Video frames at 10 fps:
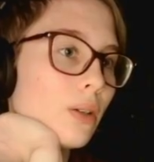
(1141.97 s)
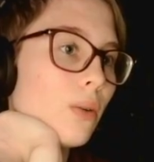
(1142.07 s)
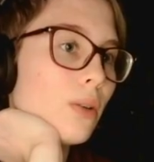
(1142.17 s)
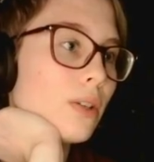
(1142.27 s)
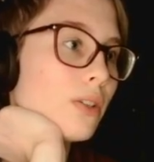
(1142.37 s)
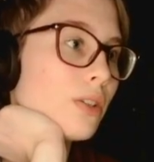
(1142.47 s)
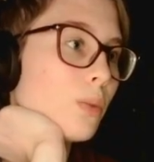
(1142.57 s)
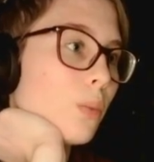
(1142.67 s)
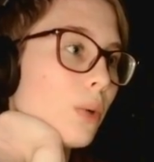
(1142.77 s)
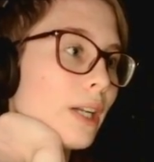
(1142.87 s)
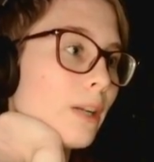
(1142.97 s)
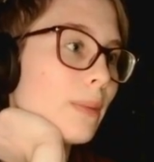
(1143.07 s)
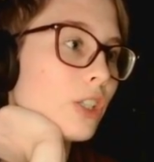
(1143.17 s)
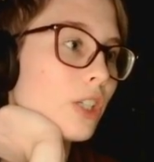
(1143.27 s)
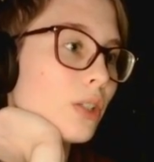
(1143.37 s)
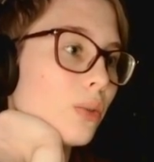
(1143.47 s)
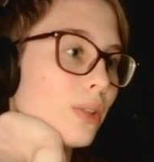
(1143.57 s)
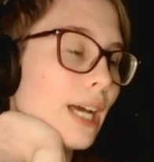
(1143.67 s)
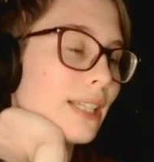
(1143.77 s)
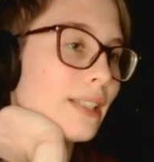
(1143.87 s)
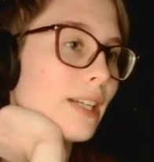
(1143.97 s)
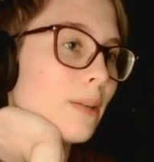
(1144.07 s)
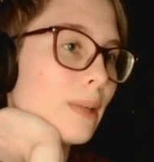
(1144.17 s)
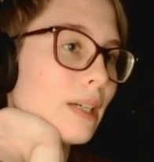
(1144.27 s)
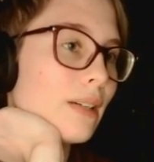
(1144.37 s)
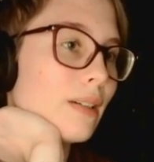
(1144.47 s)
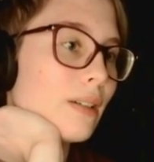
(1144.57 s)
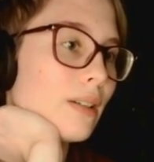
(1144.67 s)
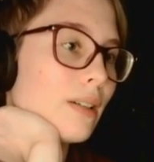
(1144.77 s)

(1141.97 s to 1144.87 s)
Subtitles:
in the corners, 1 enemy adjacent. So that's an enemy.